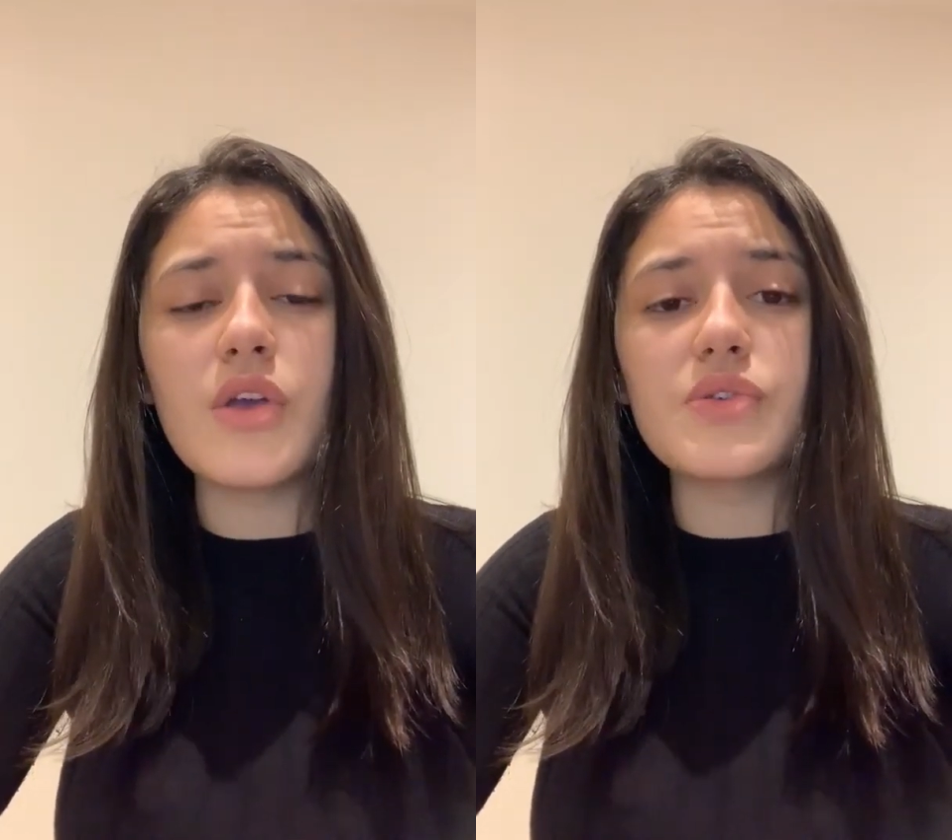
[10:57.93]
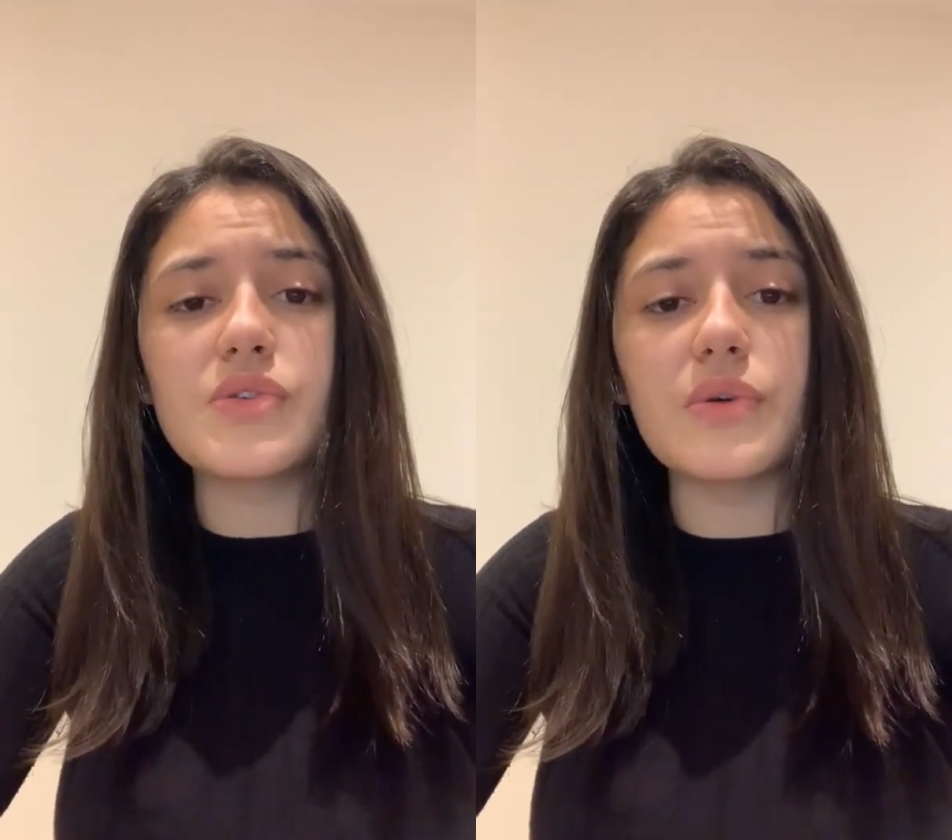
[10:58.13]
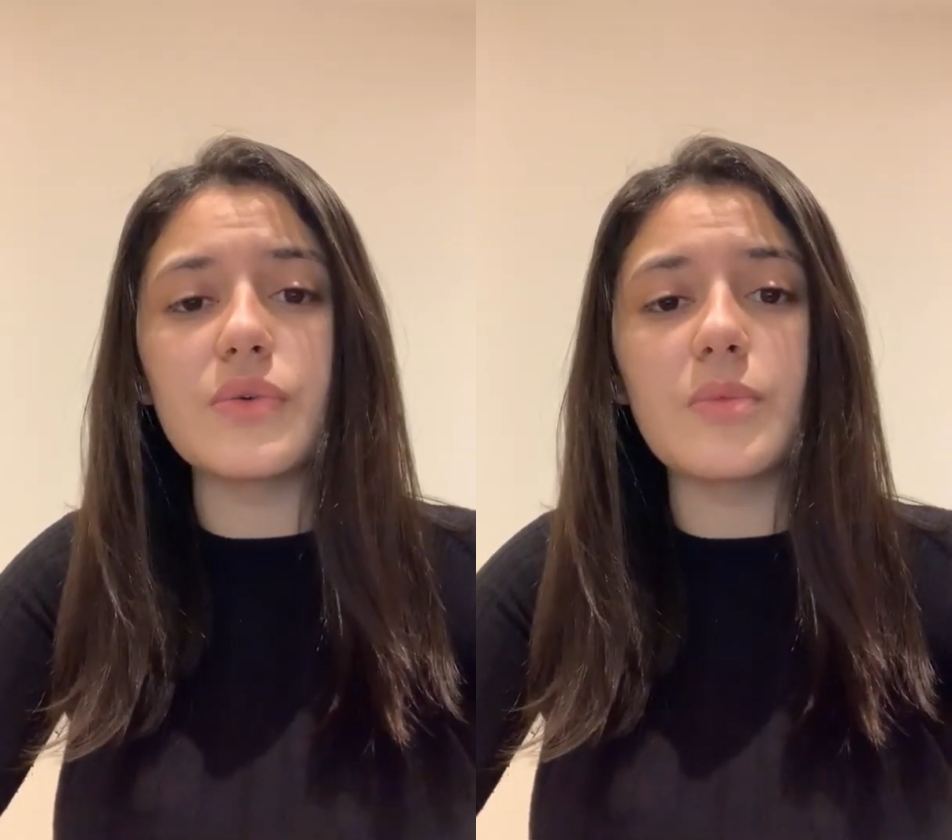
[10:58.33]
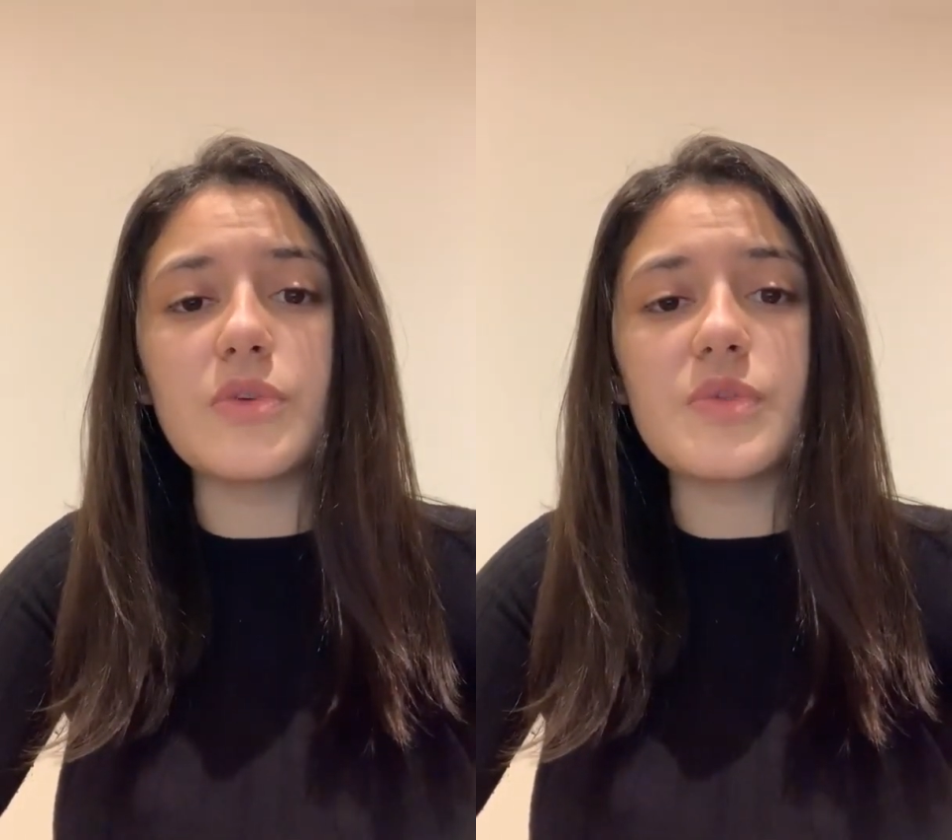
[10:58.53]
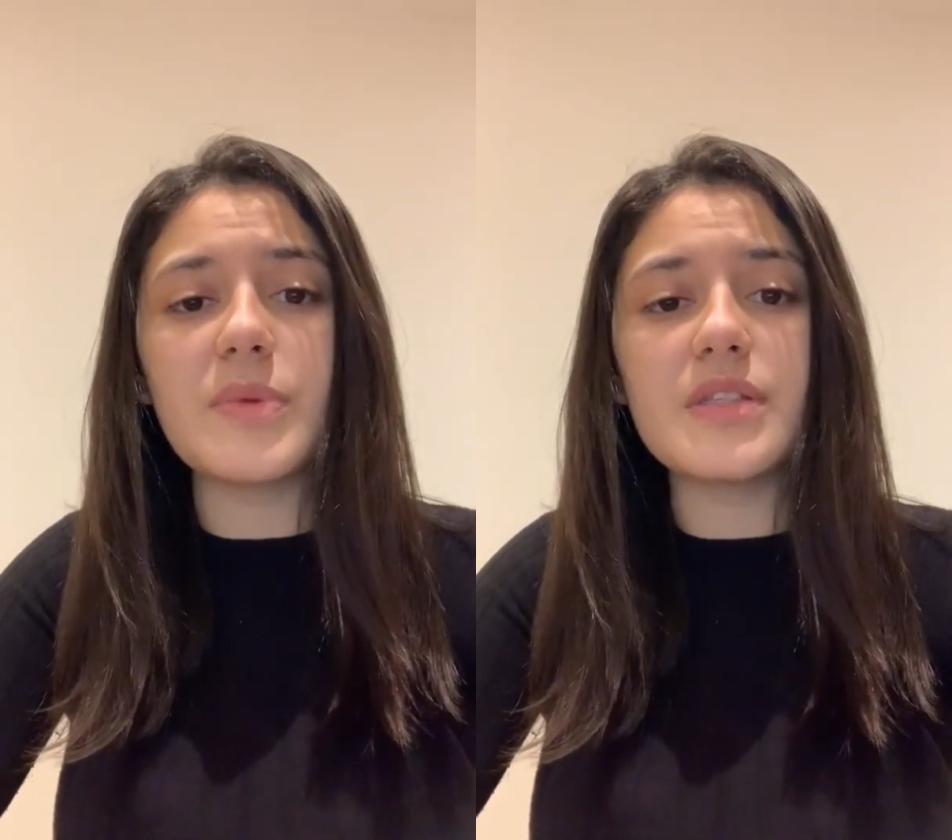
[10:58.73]
So
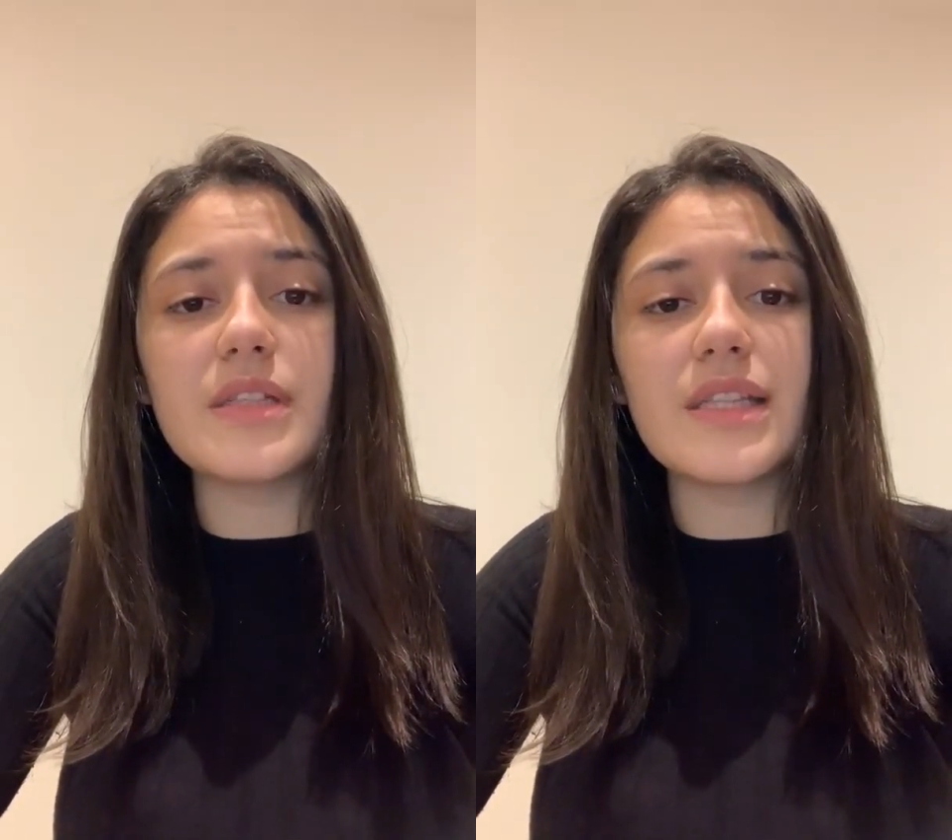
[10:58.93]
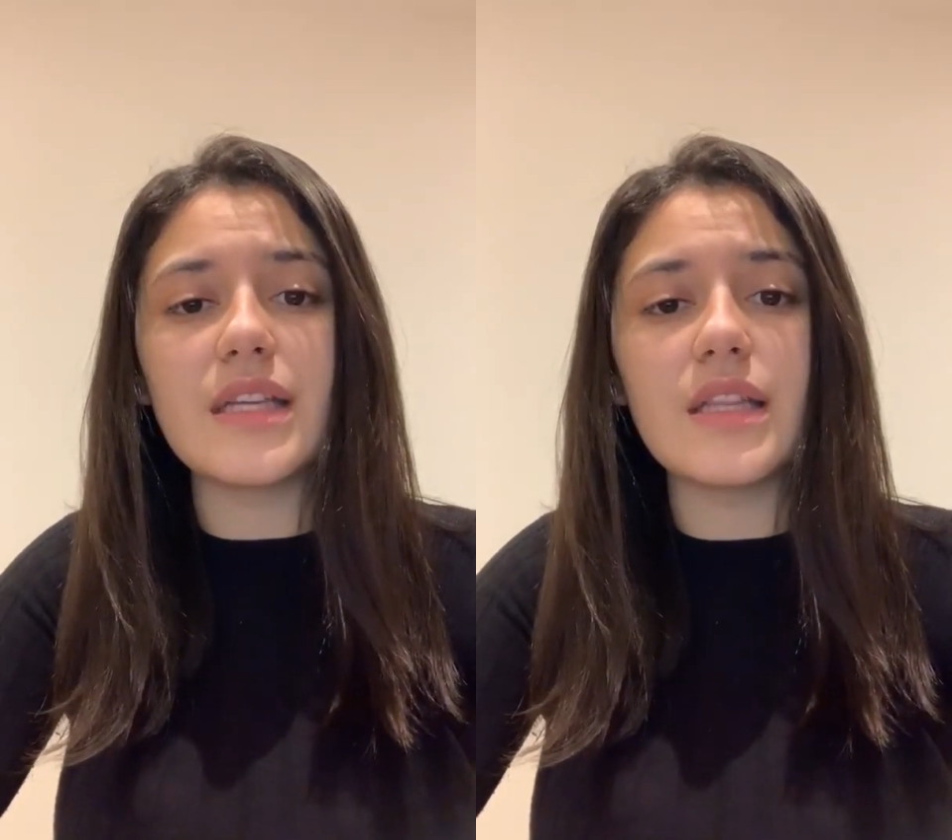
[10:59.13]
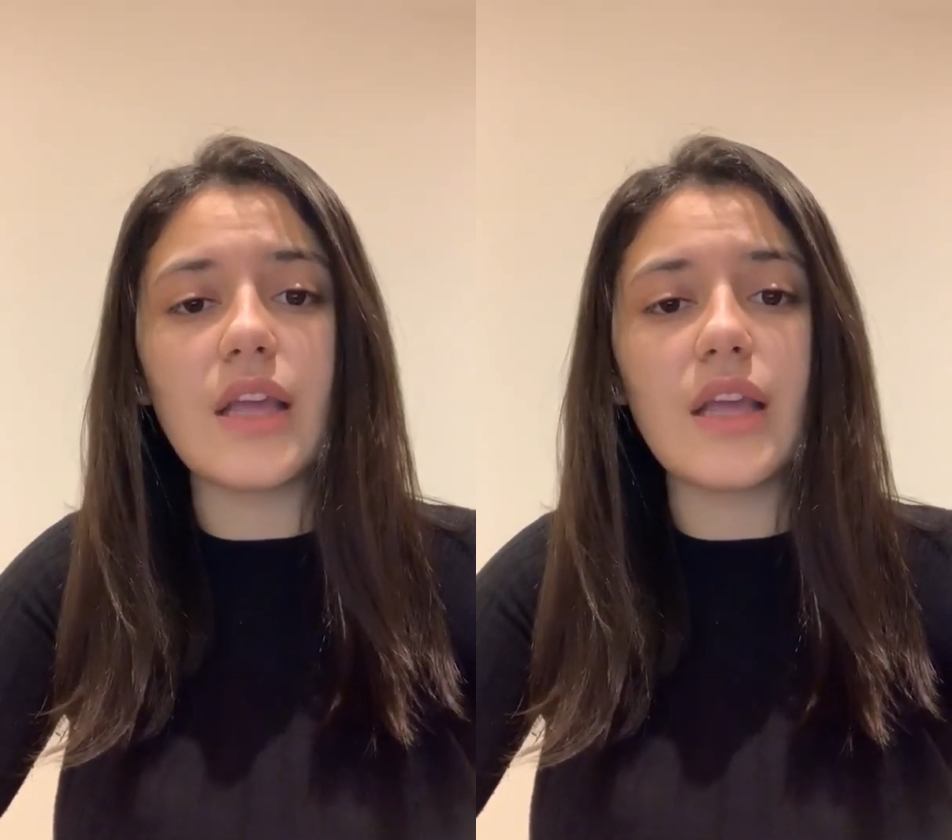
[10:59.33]
most basically,